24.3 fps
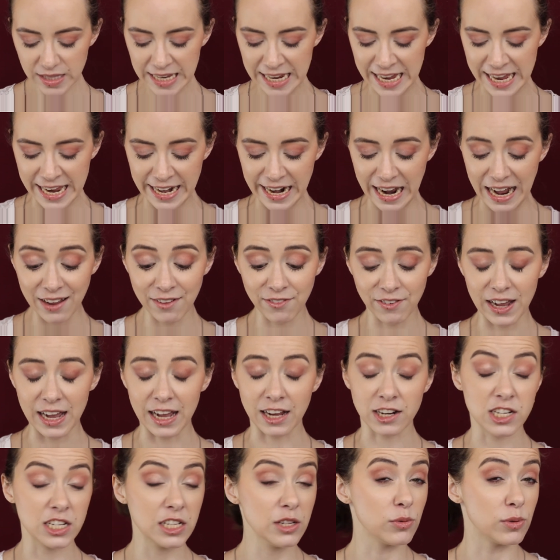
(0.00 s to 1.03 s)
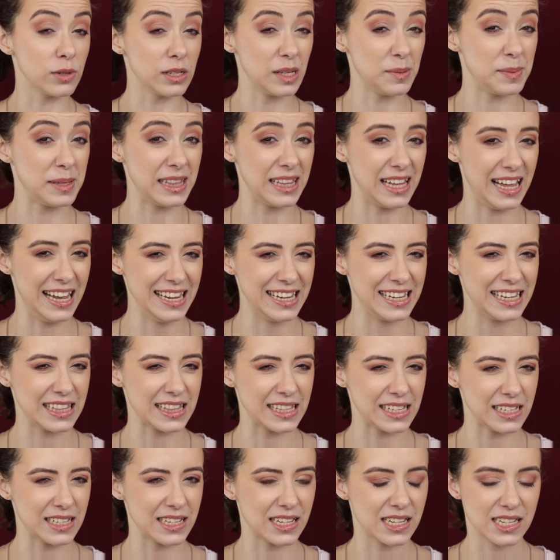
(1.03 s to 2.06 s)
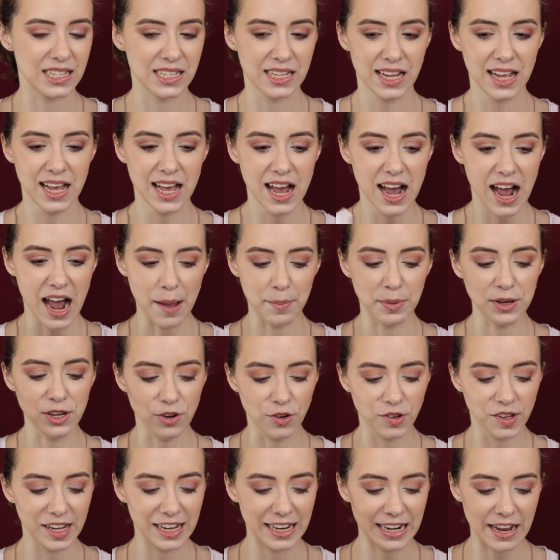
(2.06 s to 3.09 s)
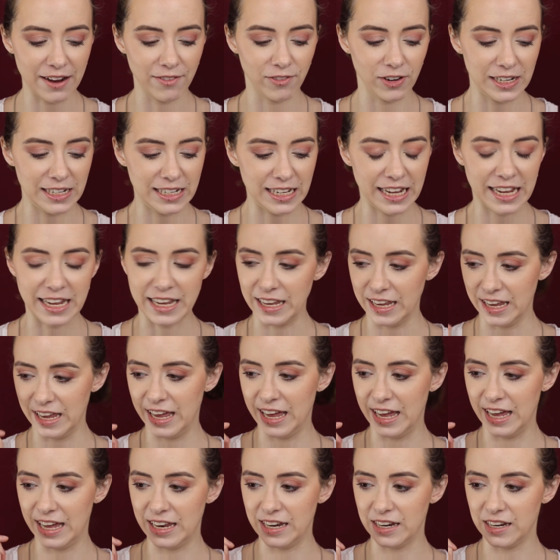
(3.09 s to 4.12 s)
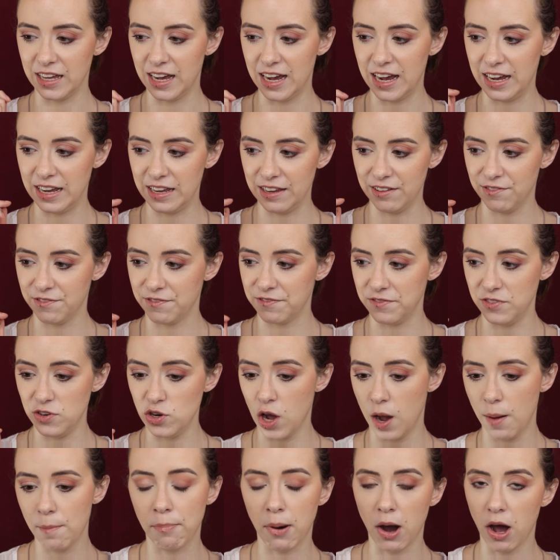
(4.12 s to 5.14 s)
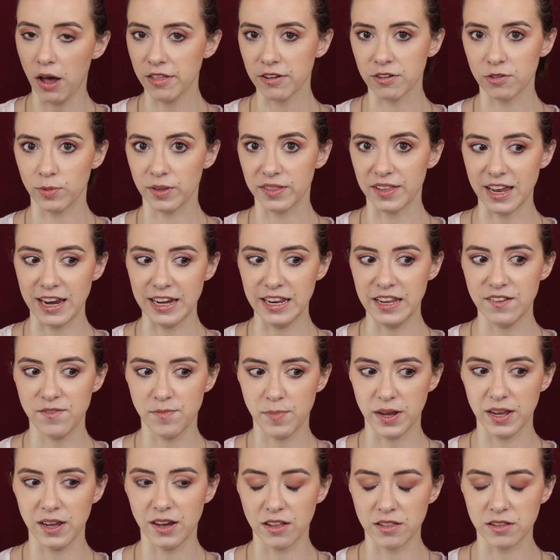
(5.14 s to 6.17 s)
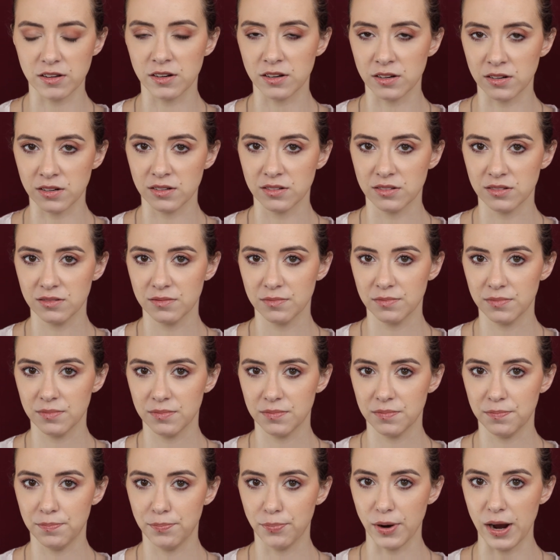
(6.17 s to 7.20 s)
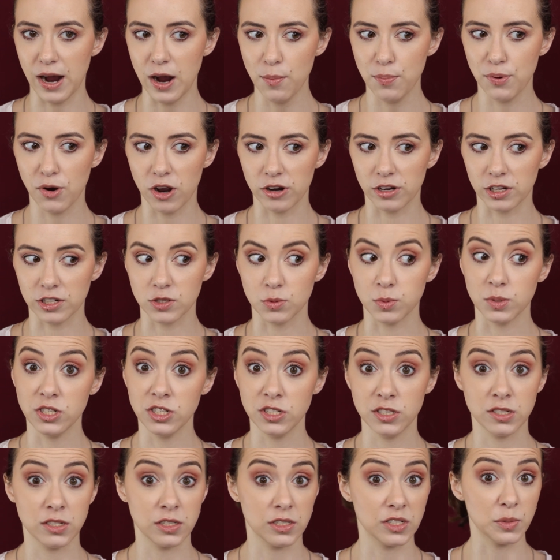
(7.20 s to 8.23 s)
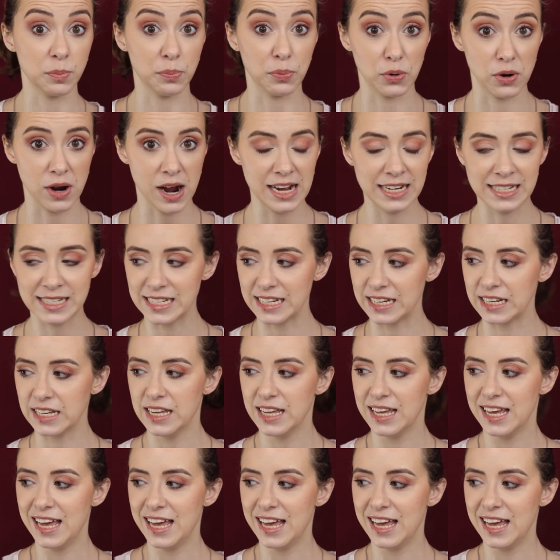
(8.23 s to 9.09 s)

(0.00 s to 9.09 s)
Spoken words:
And I've actually really been liking this. I've been using it every day, and I've not bothered with any of my other brow products, which is surprising.